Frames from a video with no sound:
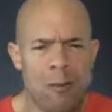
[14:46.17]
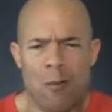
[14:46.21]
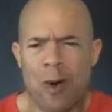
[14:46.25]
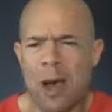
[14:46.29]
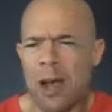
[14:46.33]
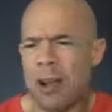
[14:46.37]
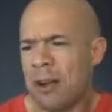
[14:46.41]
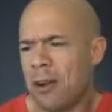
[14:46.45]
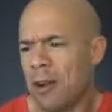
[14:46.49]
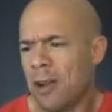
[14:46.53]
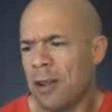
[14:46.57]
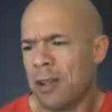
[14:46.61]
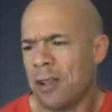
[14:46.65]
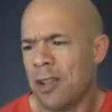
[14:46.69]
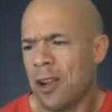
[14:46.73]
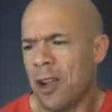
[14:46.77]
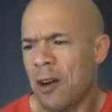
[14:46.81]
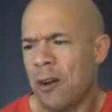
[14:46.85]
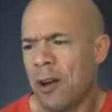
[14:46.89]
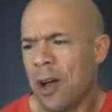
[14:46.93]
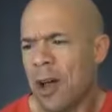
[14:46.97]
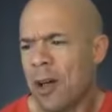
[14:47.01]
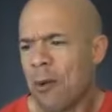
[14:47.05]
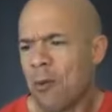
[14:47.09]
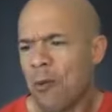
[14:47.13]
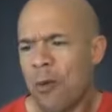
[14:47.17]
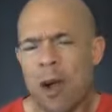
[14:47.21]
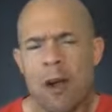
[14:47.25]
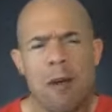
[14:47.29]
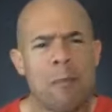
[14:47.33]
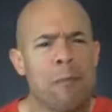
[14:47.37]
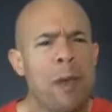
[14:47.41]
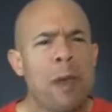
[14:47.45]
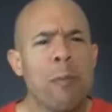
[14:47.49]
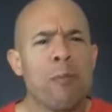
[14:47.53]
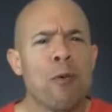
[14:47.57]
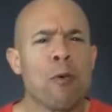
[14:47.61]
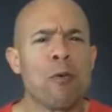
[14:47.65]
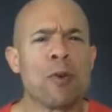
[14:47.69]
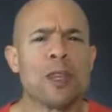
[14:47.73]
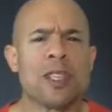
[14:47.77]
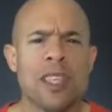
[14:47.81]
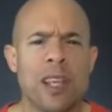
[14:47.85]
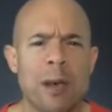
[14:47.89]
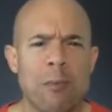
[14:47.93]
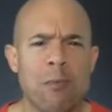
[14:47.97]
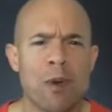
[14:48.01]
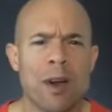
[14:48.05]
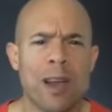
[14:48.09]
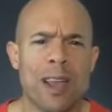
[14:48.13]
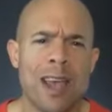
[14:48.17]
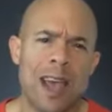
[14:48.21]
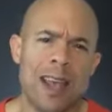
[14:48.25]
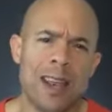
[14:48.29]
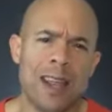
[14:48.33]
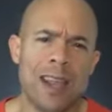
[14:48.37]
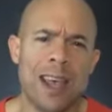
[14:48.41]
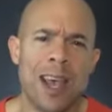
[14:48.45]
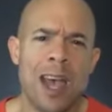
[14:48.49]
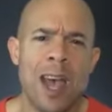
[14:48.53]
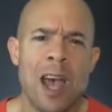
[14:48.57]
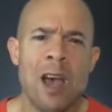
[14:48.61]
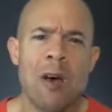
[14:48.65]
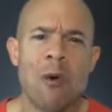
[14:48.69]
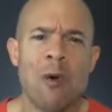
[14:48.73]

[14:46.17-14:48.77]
why aren't people reciprocating it?